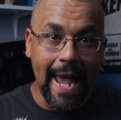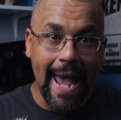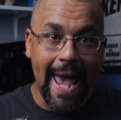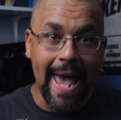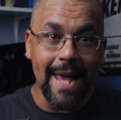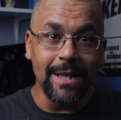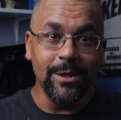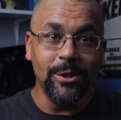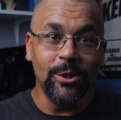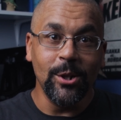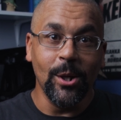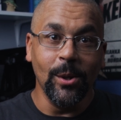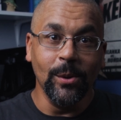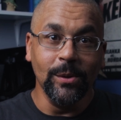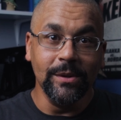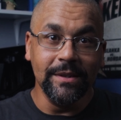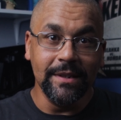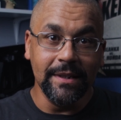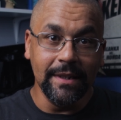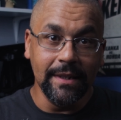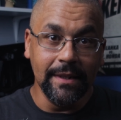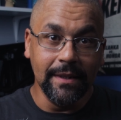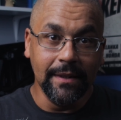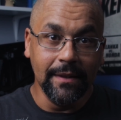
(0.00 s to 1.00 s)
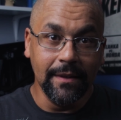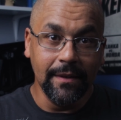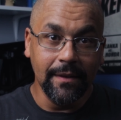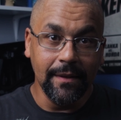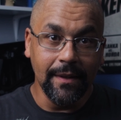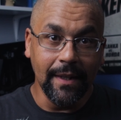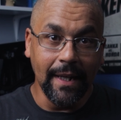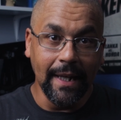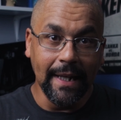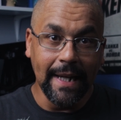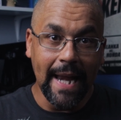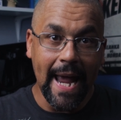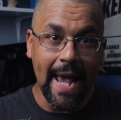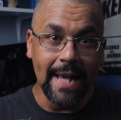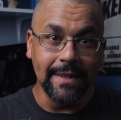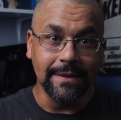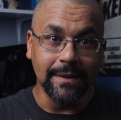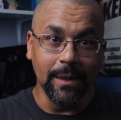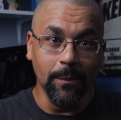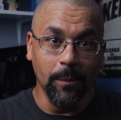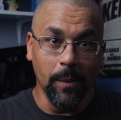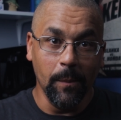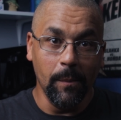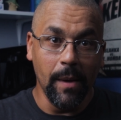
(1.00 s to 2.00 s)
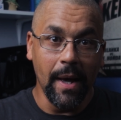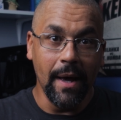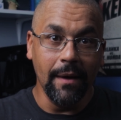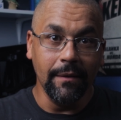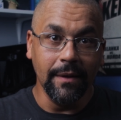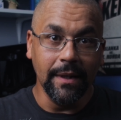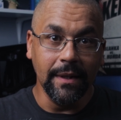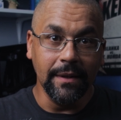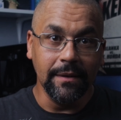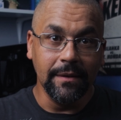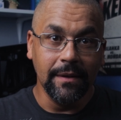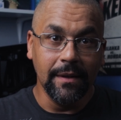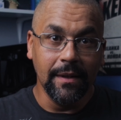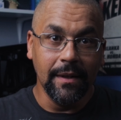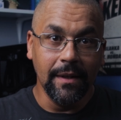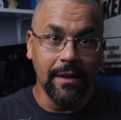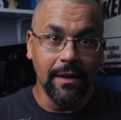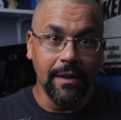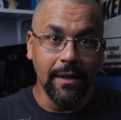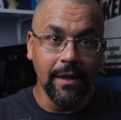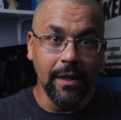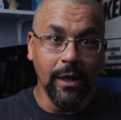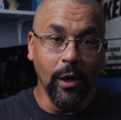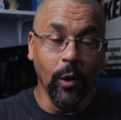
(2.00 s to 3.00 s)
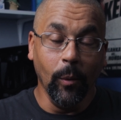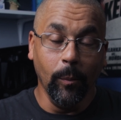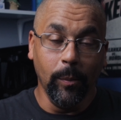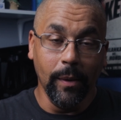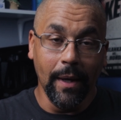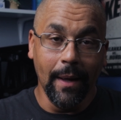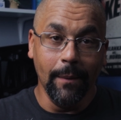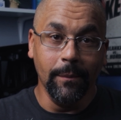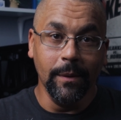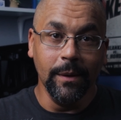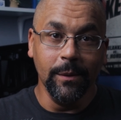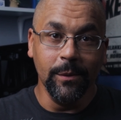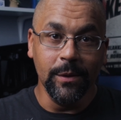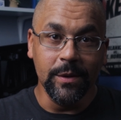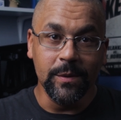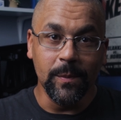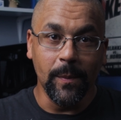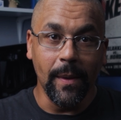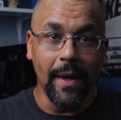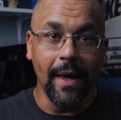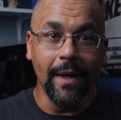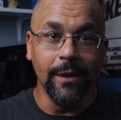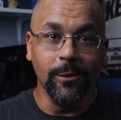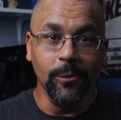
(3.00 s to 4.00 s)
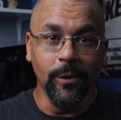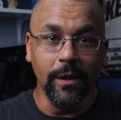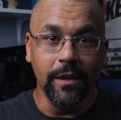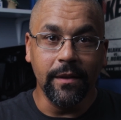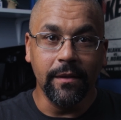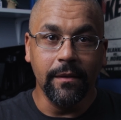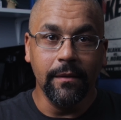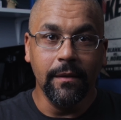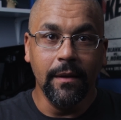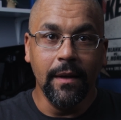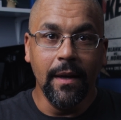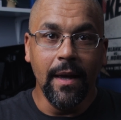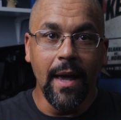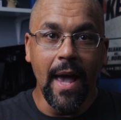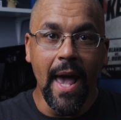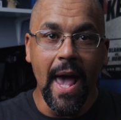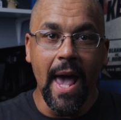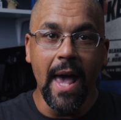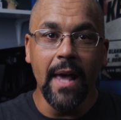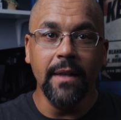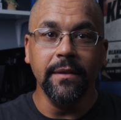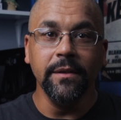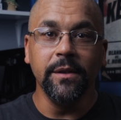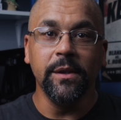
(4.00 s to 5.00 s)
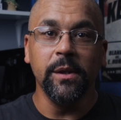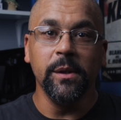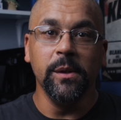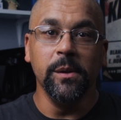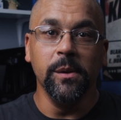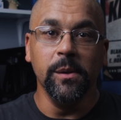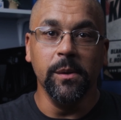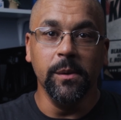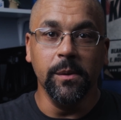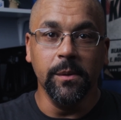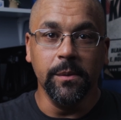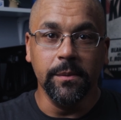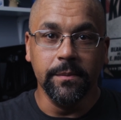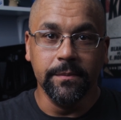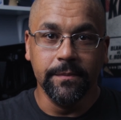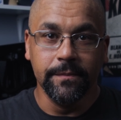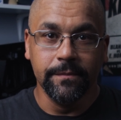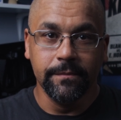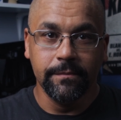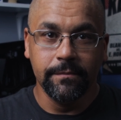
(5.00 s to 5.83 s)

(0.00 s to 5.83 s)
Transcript: at Jonesy and ask him about it. He'll probably respond with, Enthu!